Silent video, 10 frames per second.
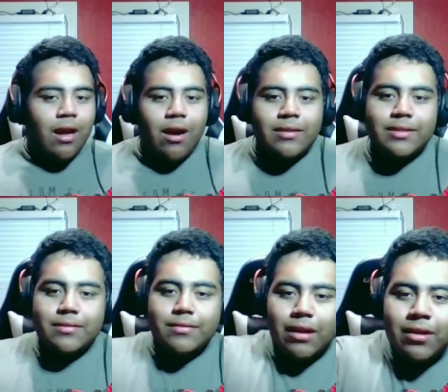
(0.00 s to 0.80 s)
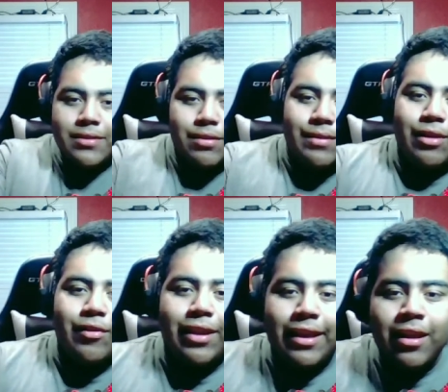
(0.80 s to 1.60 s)
Also, also another
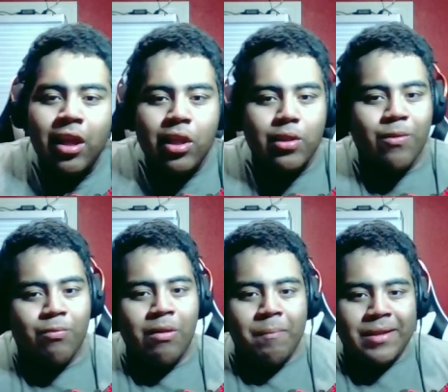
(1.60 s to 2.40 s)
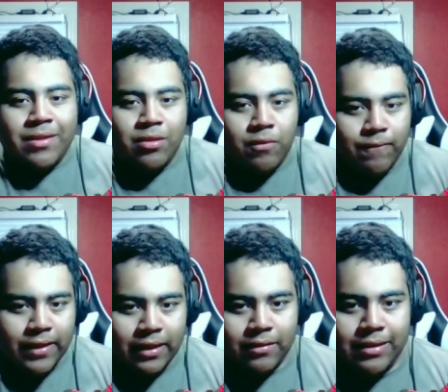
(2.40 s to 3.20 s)
thing, there will be two
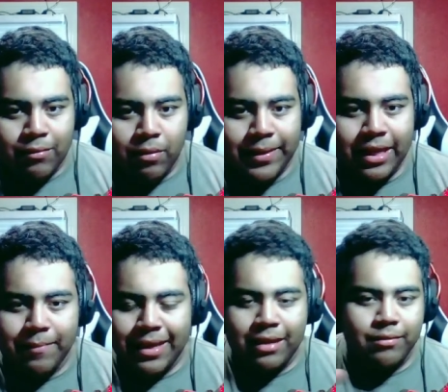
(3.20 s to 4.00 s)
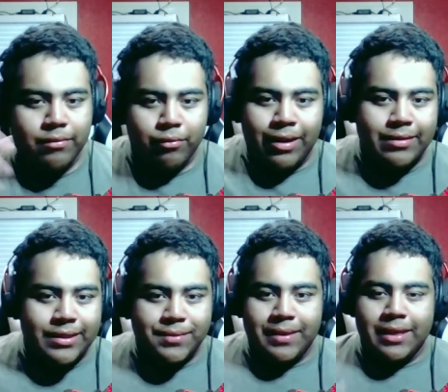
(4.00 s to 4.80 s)
videos that will be coming out throughout
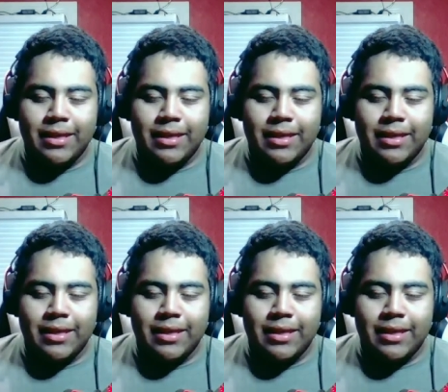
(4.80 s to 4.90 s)
this week.